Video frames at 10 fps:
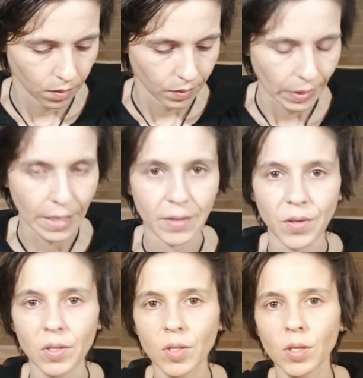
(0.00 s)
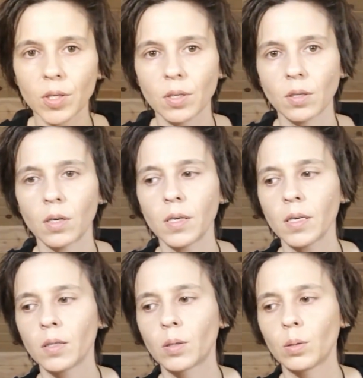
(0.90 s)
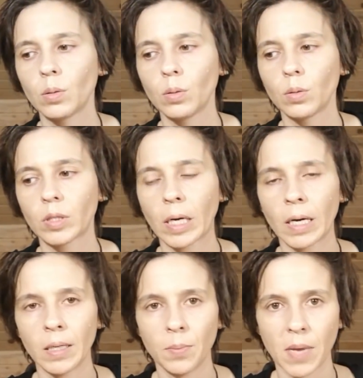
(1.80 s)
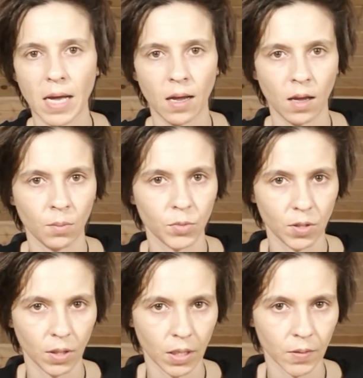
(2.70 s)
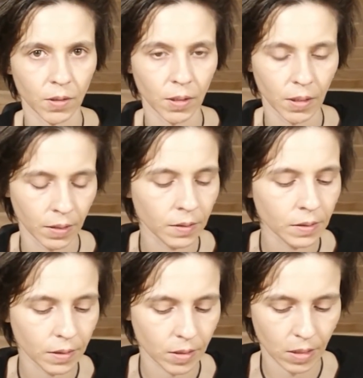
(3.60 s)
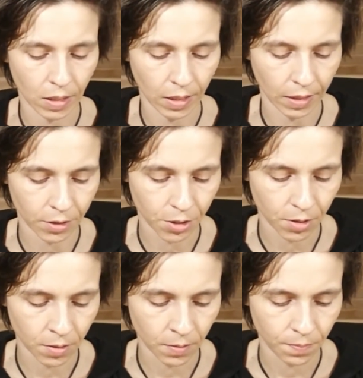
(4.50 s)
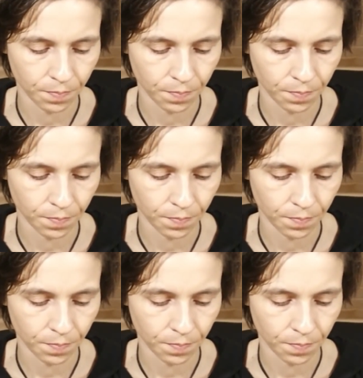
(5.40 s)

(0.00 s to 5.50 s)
Yeah, things are starting to tie back up together here in this connection.